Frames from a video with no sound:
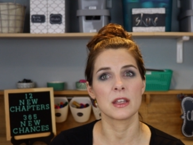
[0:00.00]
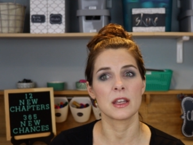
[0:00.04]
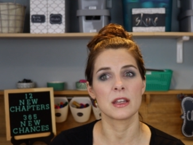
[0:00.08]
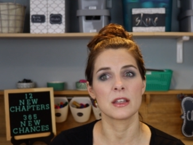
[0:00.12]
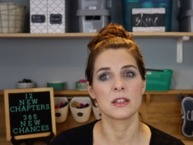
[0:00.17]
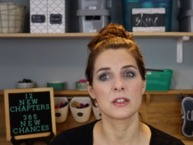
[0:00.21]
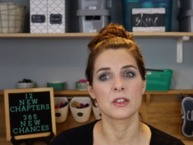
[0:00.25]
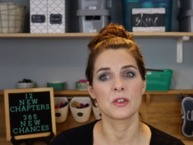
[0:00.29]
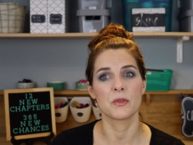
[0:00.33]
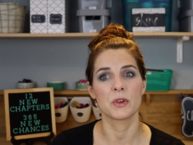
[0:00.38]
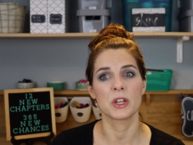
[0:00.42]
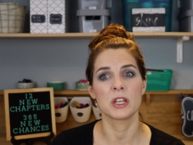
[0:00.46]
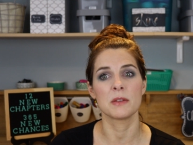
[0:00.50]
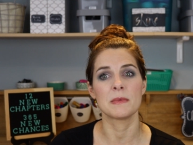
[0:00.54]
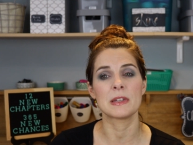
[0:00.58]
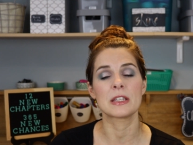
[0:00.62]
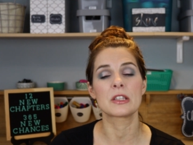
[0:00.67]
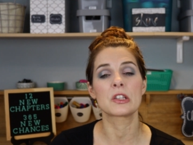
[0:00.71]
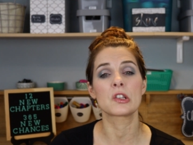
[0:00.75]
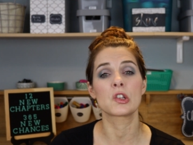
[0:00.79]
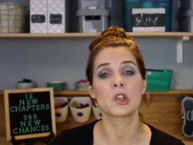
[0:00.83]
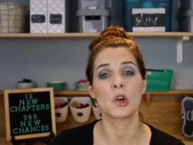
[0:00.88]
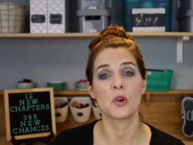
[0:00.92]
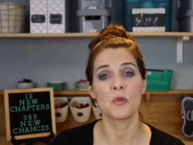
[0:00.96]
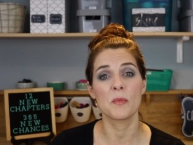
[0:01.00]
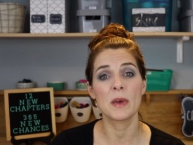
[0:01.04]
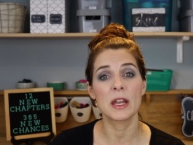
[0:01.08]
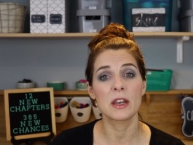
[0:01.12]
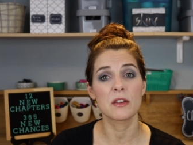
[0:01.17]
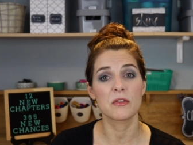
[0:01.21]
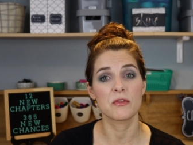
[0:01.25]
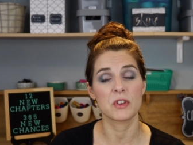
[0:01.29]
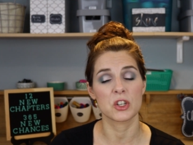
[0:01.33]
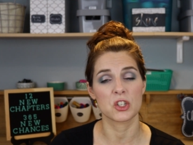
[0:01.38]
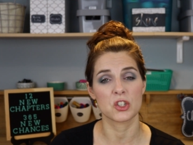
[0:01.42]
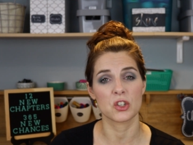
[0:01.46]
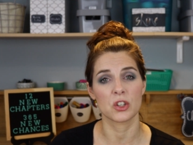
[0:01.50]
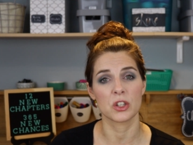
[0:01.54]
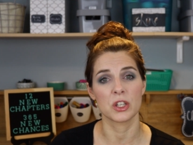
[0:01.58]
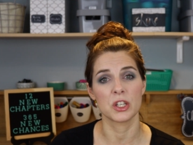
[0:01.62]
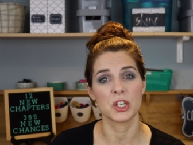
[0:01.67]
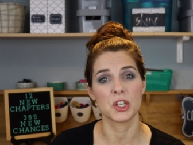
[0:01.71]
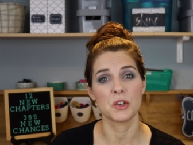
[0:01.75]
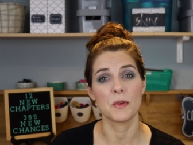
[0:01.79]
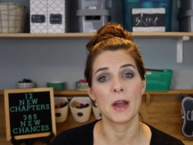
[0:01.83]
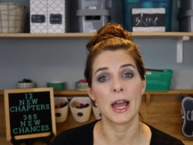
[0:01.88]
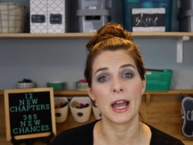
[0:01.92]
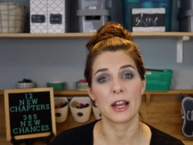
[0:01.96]
that is going to be so beneficial in
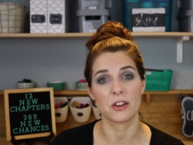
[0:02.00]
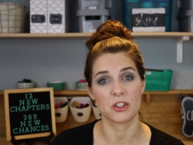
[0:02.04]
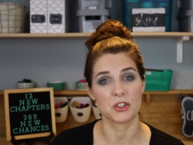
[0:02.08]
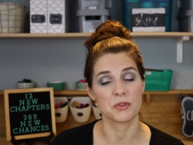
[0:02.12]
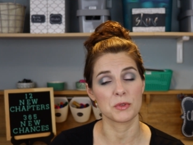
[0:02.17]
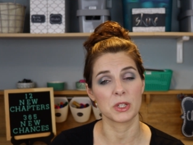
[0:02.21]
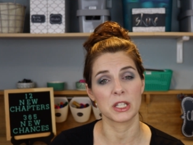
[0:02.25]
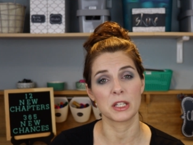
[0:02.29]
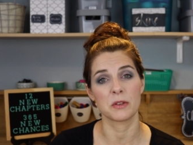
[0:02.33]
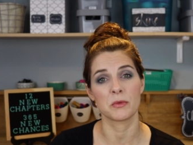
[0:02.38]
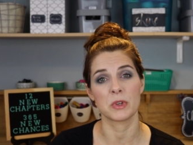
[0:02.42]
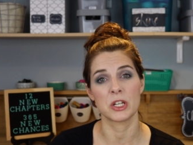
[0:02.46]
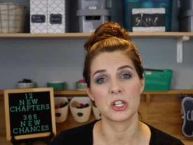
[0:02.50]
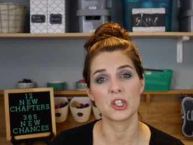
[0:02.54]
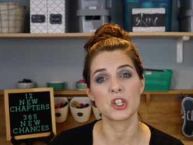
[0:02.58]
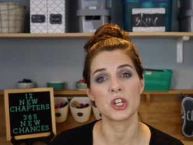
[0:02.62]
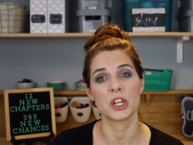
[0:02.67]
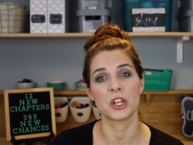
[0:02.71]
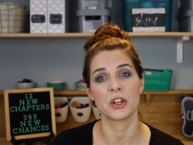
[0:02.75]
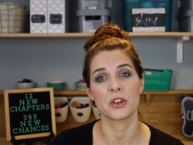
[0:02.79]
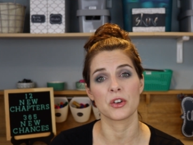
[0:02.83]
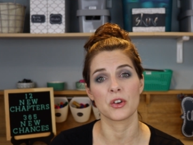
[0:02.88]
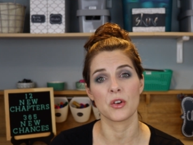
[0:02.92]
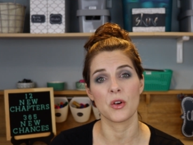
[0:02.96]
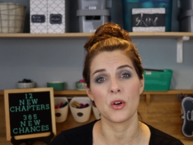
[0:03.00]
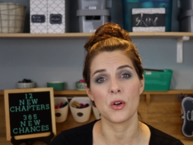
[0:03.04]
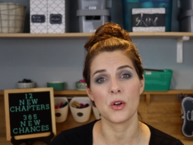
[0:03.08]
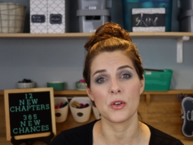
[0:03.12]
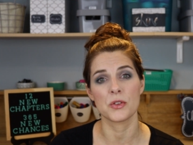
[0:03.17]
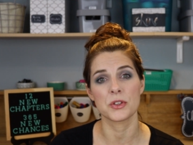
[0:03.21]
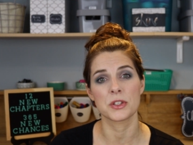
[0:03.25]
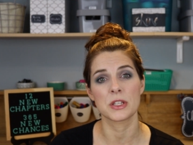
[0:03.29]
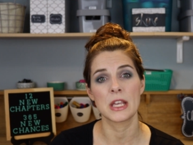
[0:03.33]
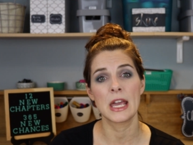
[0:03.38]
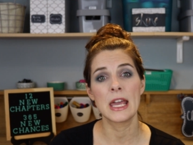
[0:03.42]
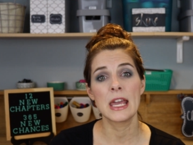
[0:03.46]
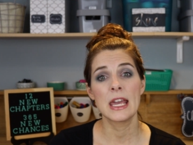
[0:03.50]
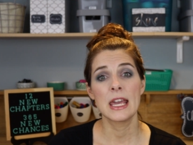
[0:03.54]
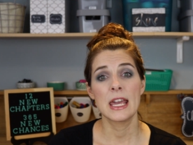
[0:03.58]
you actually reaching your goals.